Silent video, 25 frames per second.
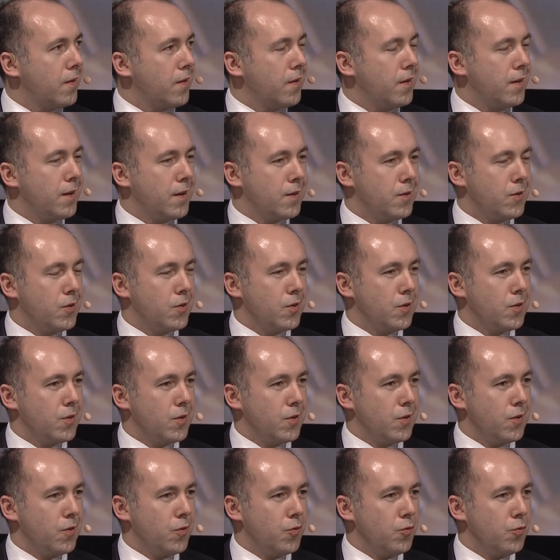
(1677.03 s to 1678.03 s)
that
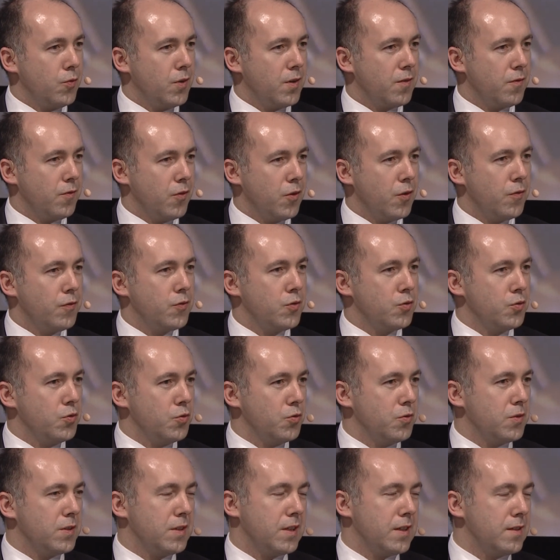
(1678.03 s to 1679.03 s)
we would have loved to
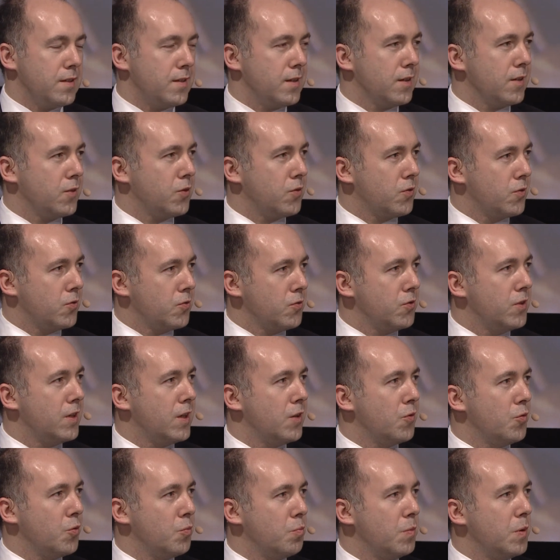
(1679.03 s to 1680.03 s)
do, and I think
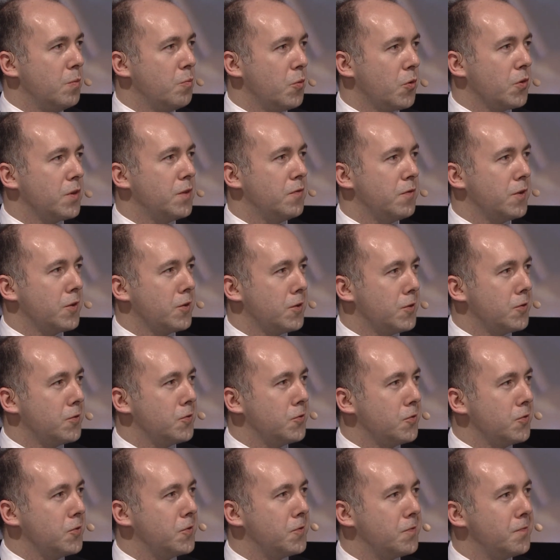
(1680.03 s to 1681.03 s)
today would be more difficult
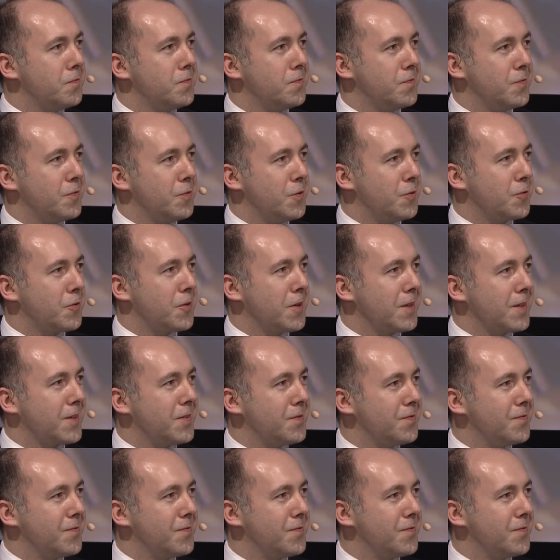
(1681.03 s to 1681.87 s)
to do, to be frank.